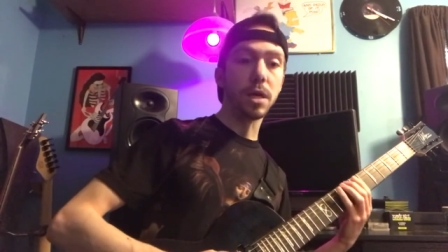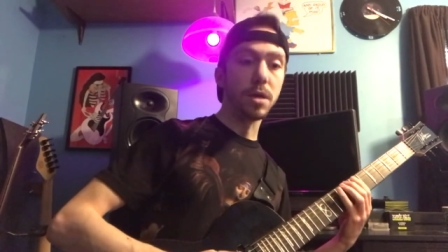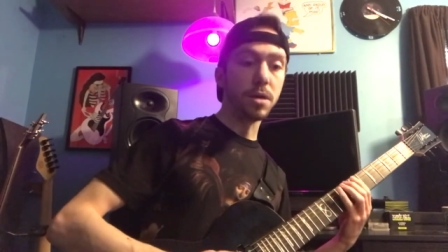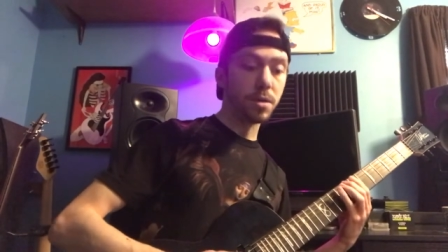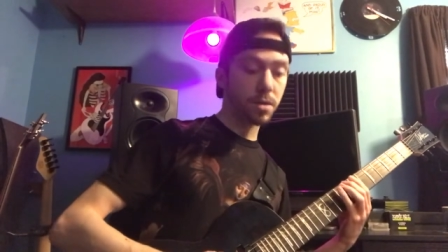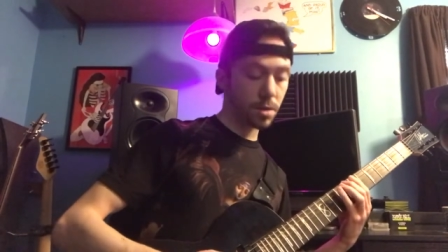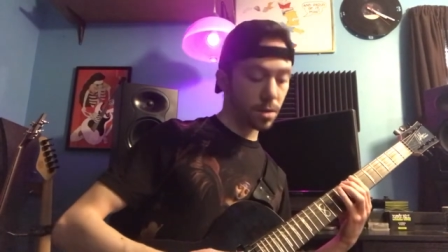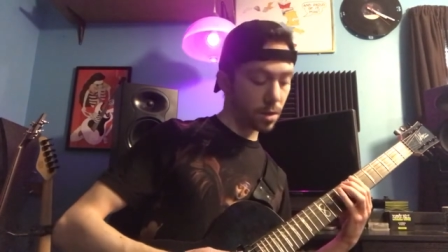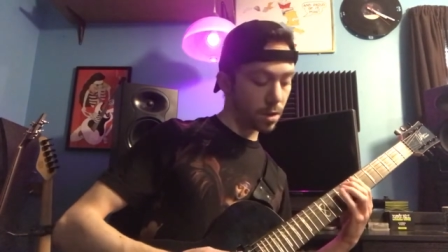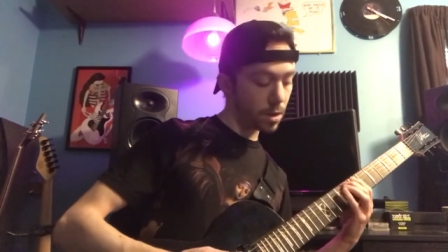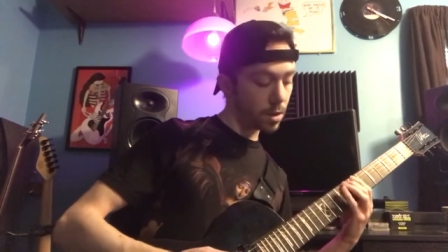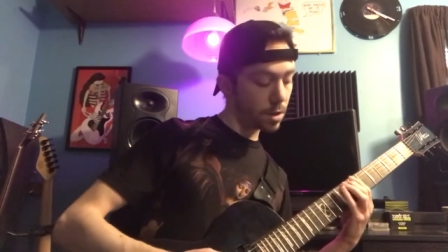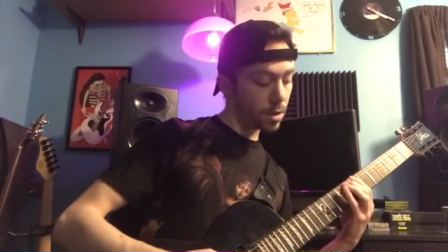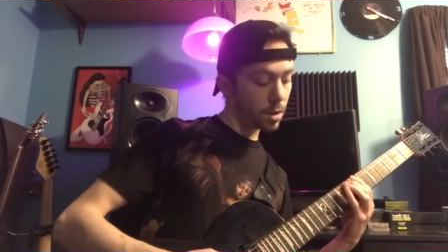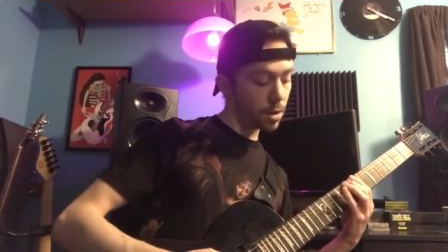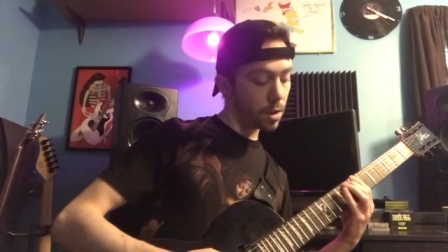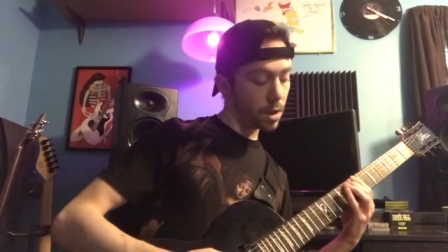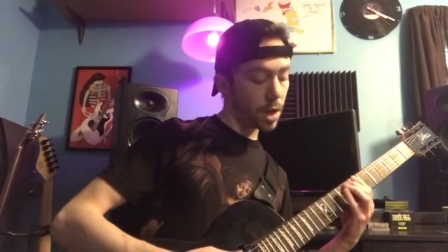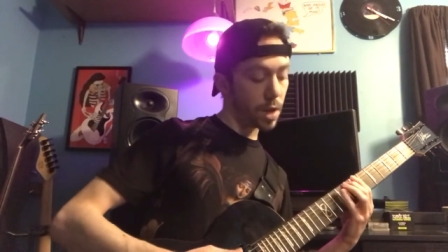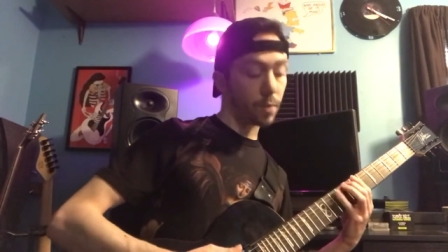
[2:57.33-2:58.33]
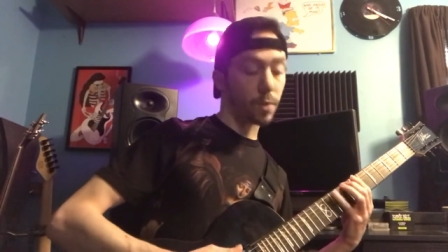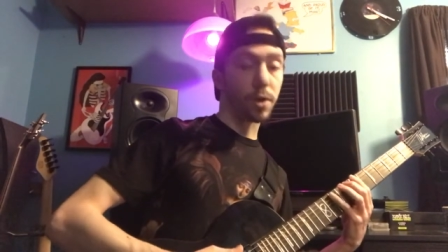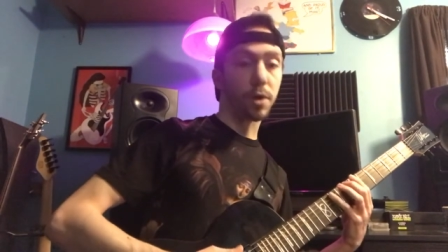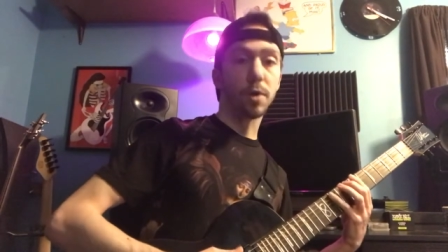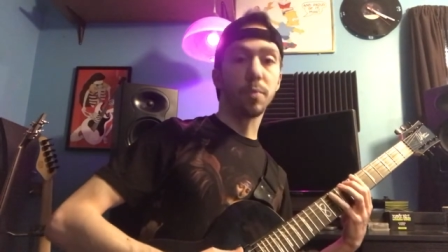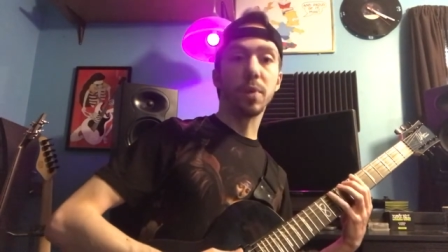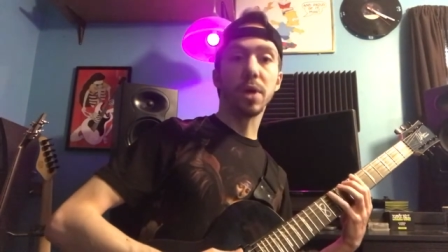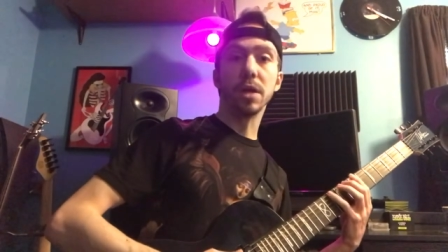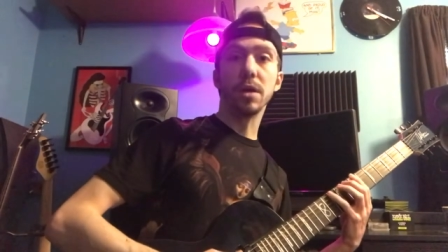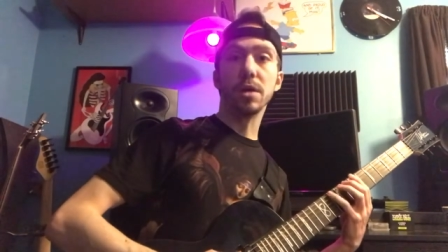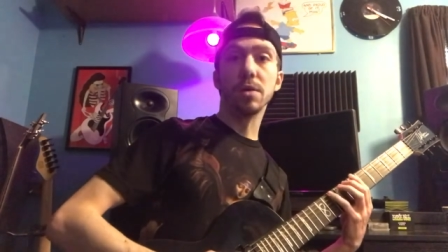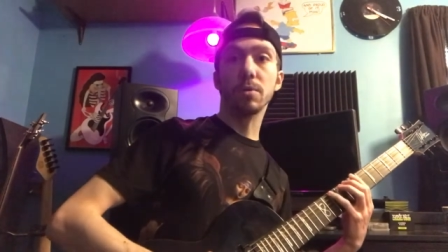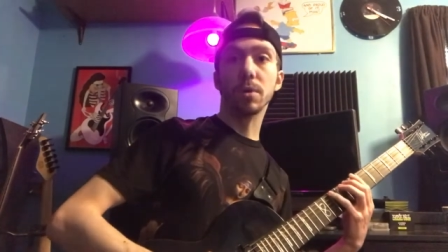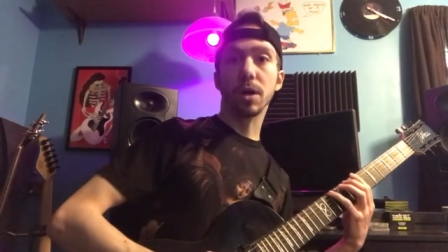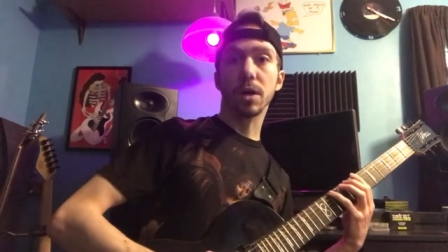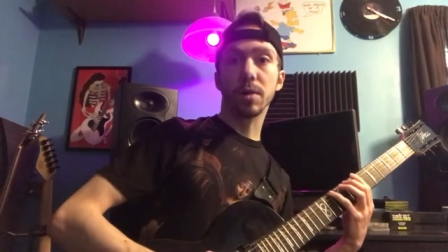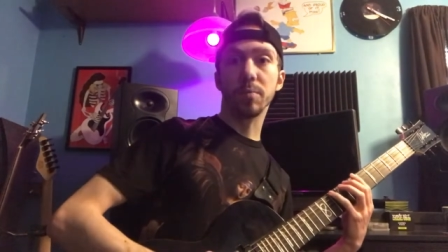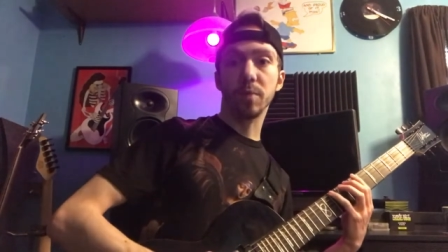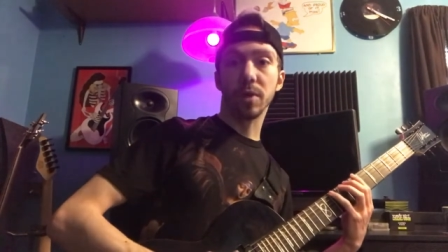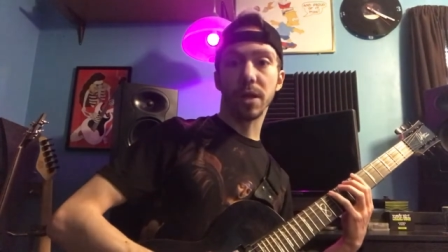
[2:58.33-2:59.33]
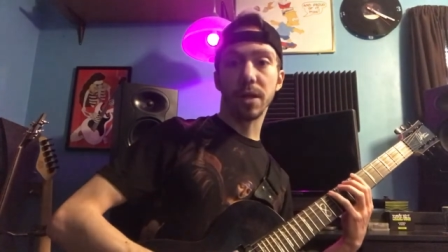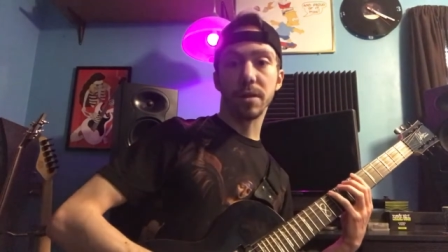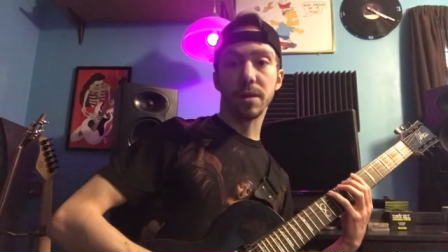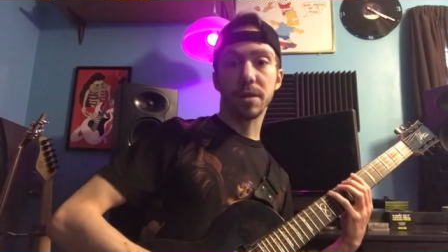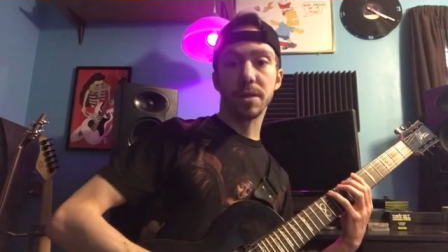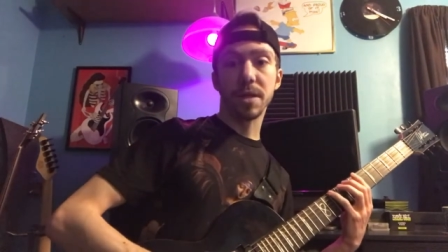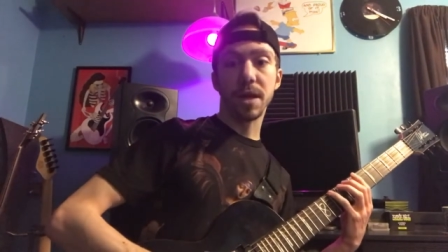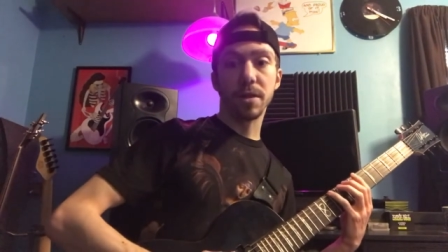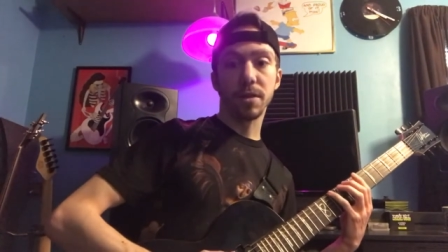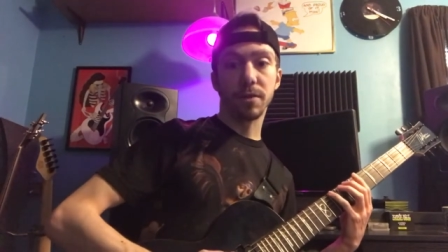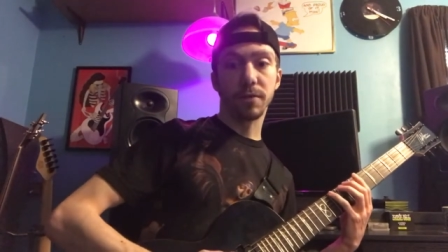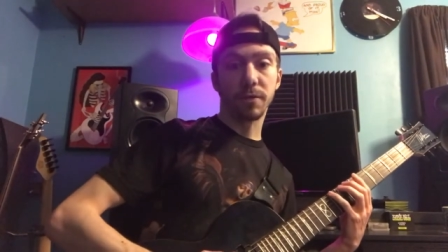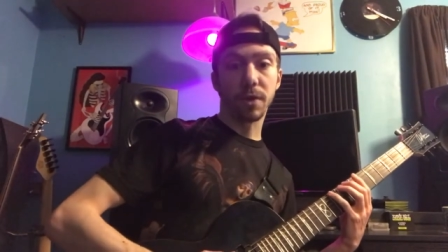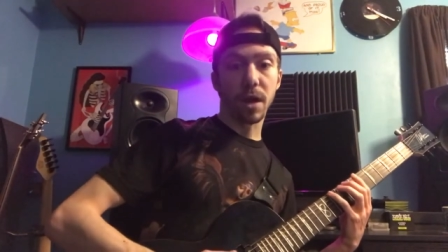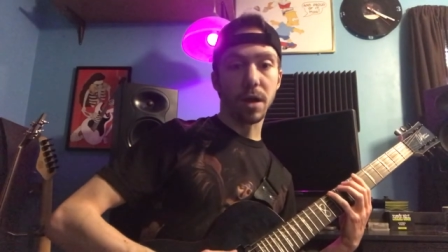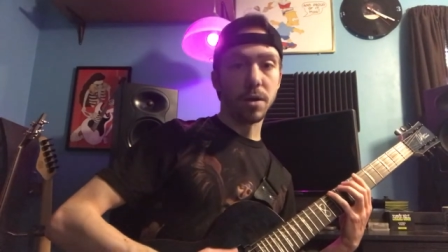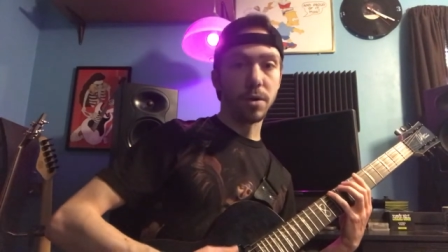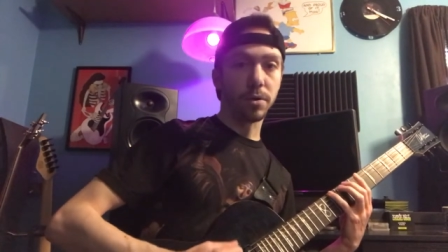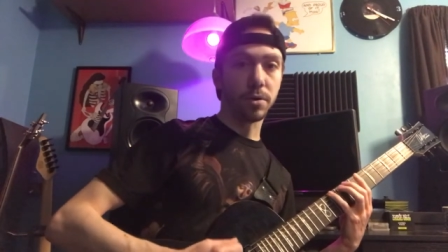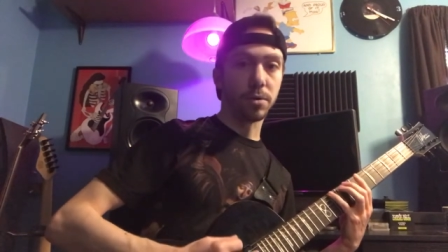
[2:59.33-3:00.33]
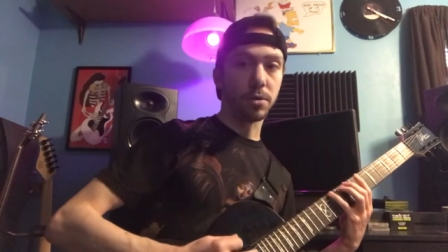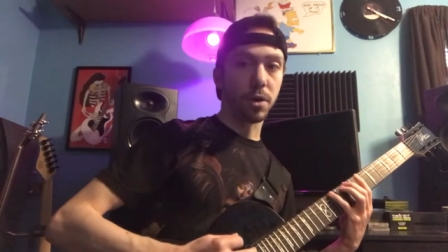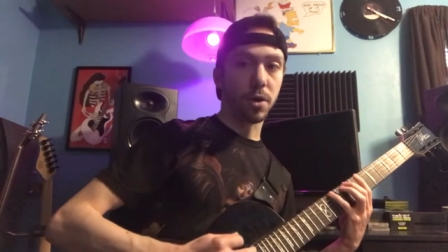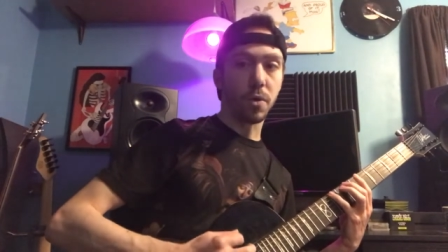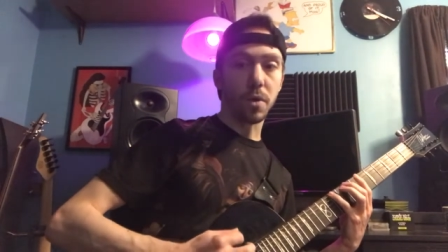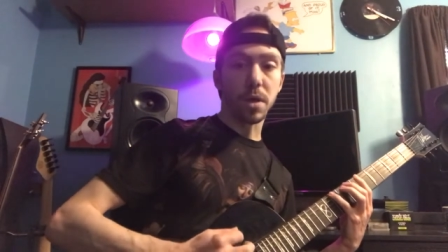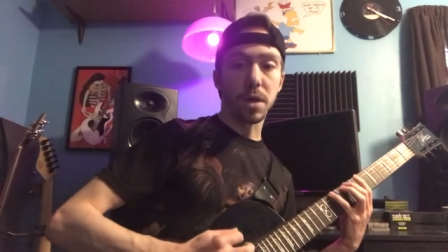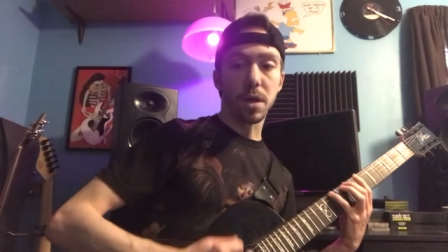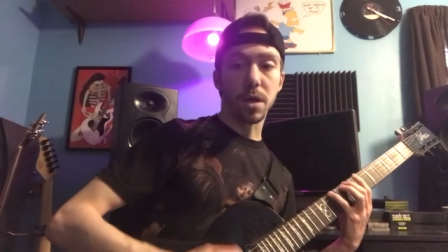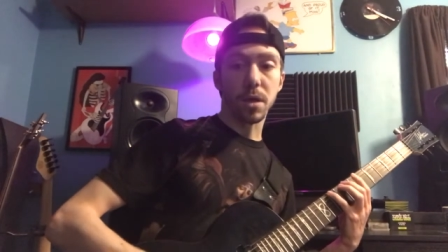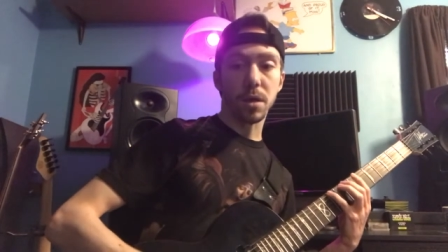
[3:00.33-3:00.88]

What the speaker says: and with our pinky we're going to play the 10th fret on the low E.